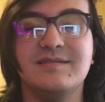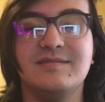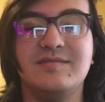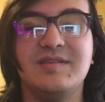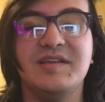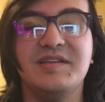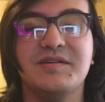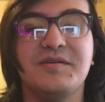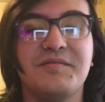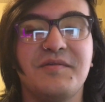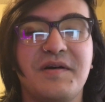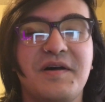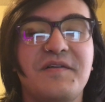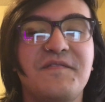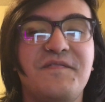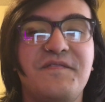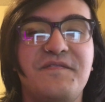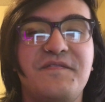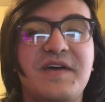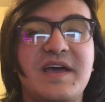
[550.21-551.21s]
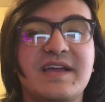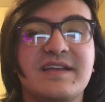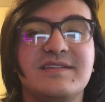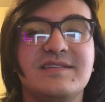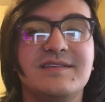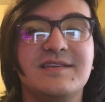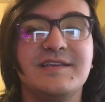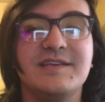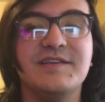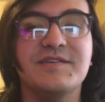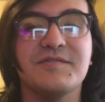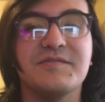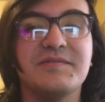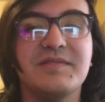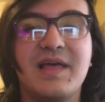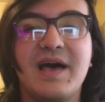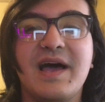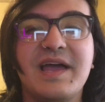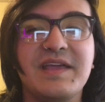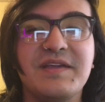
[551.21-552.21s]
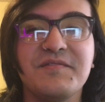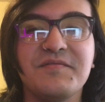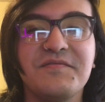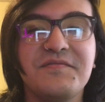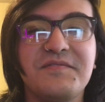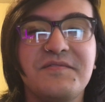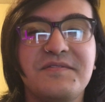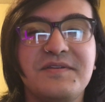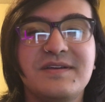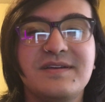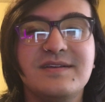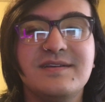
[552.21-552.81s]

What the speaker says: they don't affect your life.